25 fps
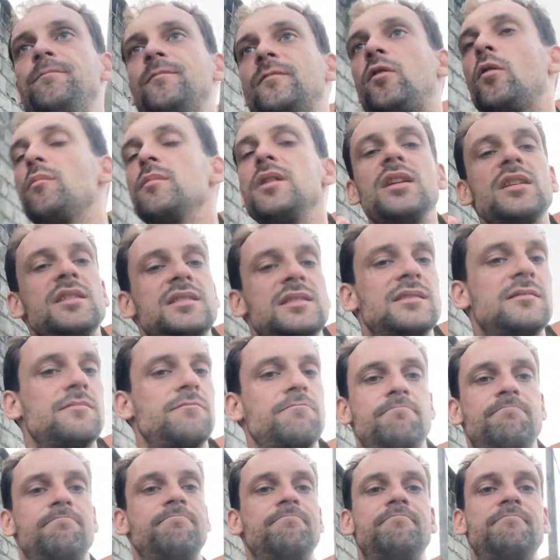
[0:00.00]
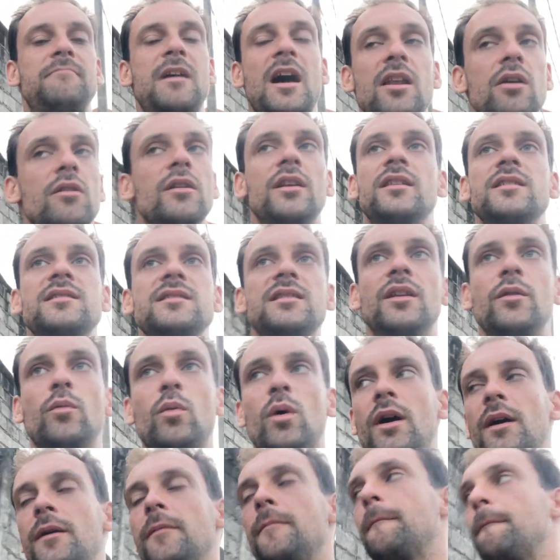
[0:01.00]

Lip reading: for me. I don't understand why.